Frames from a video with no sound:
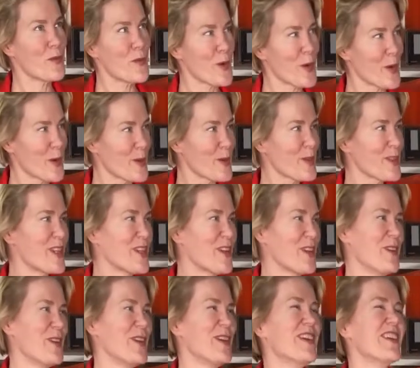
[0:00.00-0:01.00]
of workers
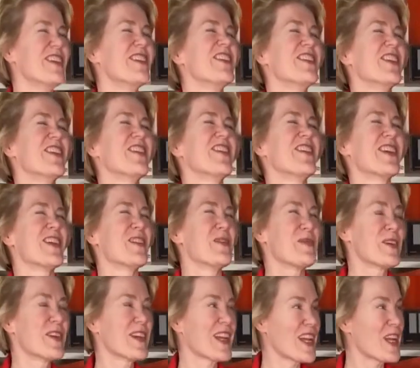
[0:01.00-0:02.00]
who don't want to
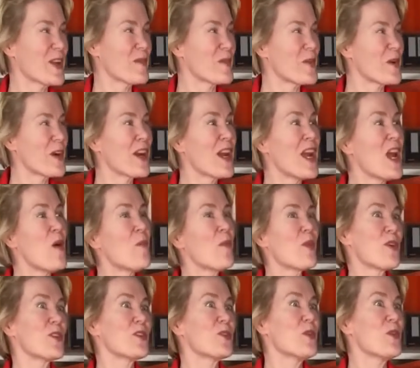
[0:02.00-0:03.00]
work anymore,
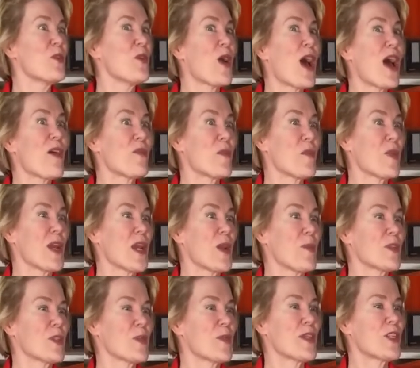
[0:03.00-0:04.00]
but also who haven't been
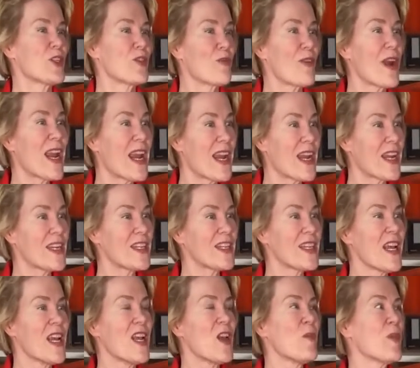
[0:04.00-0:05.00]
able to be
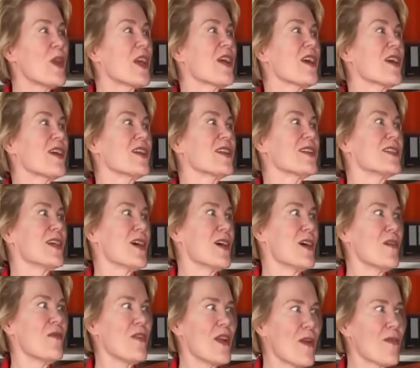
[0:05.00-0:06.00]
trained because
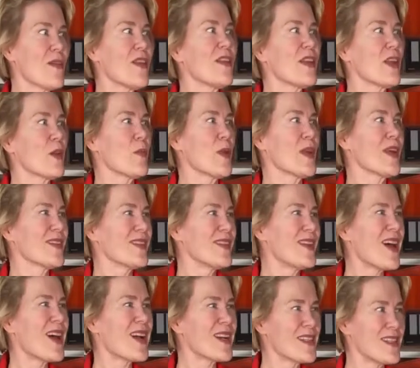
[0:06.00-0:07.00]
of everything being
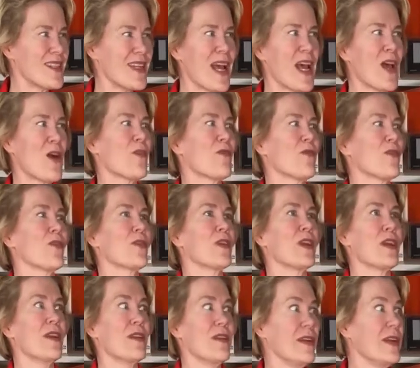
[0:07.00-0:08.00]
locked down
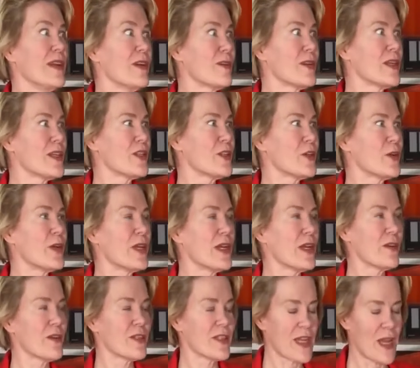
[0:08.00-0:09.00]
for nearly 2
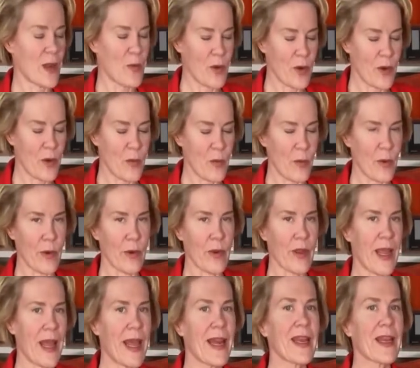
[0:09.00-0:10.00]
years now.
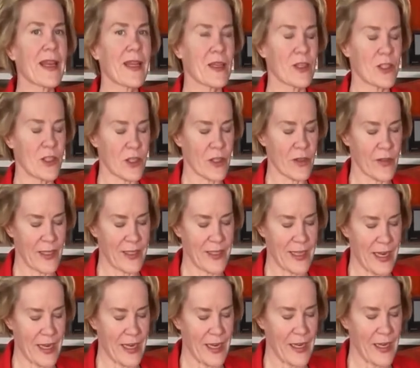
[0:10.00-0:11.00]
We're heading to the
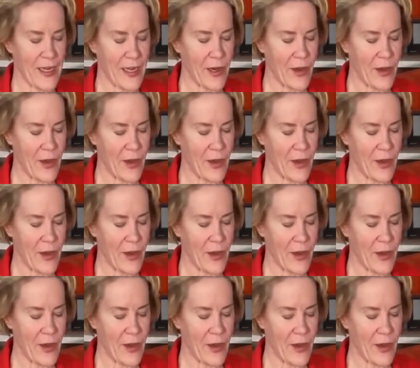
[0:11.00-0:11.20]
second